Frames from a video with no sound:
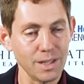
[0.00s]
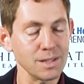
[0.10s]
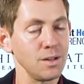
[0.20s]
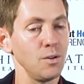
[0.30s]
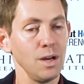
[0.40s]

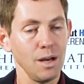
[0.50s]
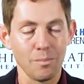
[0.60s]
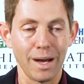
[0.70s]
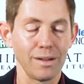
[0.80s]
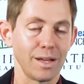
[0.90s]
So
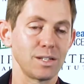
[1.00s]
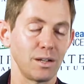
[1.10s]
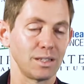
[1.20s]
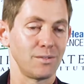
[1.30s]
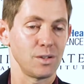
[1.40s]

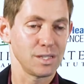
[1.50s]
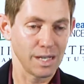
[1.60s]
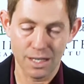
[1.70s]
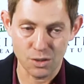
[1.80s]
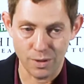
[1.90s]
biological
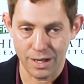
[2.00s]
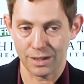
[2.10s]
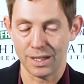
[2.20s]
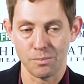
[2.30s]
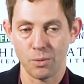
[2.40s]
diversity is
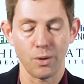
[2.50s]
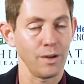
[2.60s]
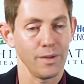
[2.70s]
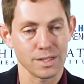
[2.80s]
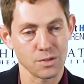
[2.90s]
critically
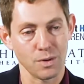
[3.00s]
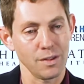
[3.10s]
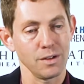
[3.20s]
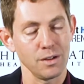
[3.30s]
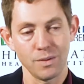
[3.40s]
important. This is one of
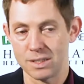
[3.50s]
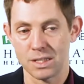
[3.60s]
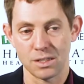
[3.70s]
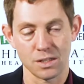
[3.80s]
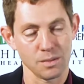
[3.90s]
the good
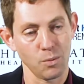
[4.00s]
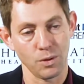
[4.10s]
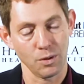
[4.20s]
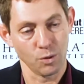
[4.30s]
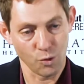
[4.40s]
reasons to
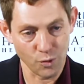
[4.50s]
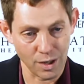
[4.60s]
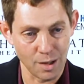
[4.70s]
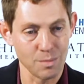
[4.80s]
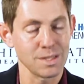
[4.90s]
support local
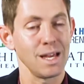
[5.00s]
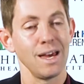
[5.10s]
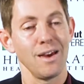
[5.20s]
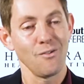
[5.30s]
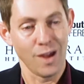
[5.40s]
farms,
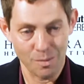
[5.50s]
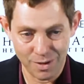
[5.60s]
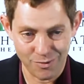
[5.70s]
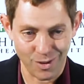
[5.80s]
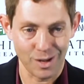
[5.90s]

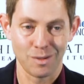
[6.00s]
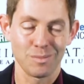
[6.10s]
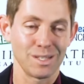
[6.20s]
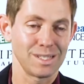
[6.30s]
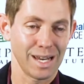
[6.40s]
family
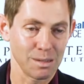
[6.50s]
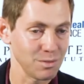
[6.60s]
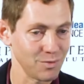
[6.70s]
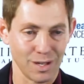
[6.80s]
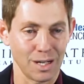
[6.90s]
farms, sustainable
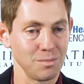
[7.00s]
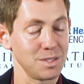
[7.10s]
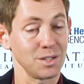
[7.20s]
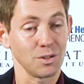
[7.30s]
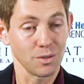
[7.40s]
farms,
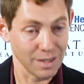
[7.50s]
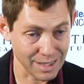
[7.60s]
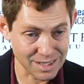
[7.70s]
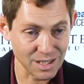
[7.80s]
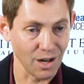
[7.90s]
to grow a
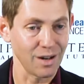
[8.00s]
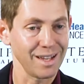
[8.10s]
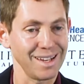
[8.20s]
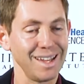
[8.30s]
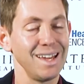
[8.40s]
nice
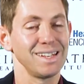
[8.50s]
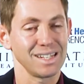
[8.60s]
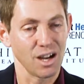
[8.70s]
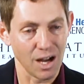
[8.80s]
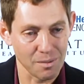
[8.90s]
garden, to
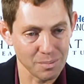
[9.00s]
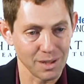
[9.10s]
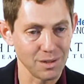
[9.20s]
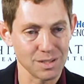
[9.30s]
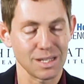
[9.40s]

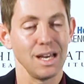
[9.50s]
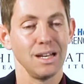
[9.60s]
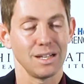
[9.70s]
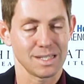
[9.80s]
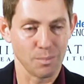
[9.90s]
compost,
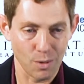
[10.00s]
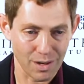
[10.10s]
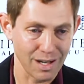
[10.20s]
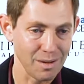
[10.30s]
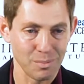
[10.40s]
to support
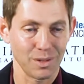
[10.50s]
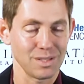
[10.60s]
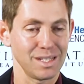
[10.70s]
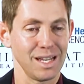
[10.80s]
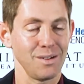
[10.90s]

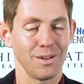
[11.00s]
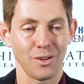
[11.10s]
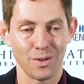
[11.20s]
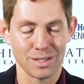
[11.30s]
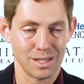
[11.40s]
composting,
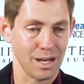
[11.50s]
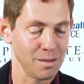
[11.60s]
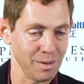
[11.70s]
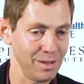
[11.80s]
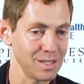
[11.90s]
whether it's on
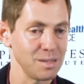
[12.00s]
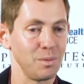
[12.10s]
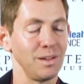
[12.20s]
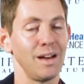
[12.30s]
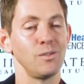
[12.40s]
a
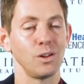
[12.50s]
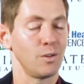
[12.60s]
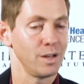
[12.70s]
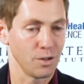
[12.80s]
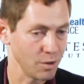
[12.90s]
municipal level
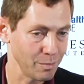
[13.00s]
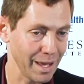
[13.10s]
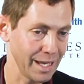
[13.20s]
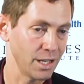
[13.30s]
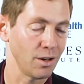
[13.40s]
or in your own
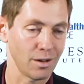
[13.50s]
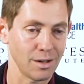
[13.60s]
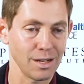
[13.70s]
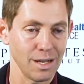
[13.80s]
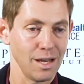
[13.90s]

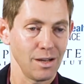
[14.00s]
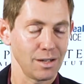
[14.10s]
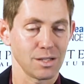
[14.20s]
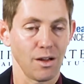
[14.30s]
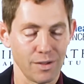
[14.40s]
backyard,
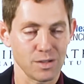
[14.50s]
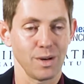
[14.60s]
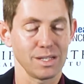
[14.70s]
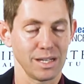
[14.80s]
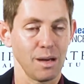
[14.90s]
because all these
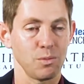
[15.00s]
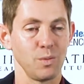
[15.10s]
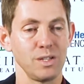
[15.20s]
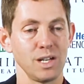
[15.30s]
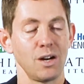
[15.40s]
ways can help to
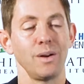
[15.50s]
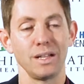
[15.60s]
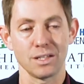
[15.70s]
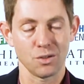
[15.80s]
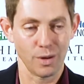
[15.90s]
regenerate
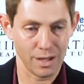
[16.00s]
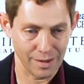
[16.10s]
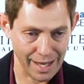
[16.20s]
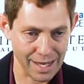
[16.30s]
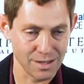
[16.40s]
the soil
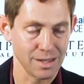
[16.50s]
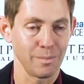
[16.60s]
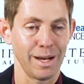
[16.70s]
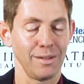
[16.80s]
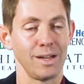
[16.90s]
and add to the
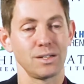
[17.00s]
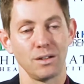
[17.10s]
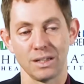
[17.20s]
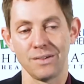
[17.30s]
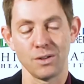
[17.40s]

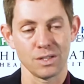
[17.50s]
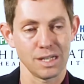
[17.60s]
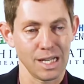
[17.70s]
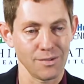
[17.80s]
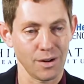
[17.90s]
biological
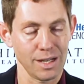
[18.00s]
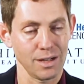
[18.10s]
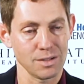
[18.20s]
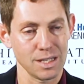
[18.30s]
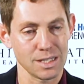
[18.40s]
diversity of our
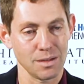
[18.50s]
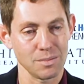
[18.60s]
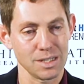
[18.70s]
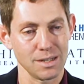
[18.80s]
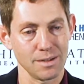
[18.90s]

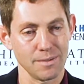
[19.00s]
ecosystems.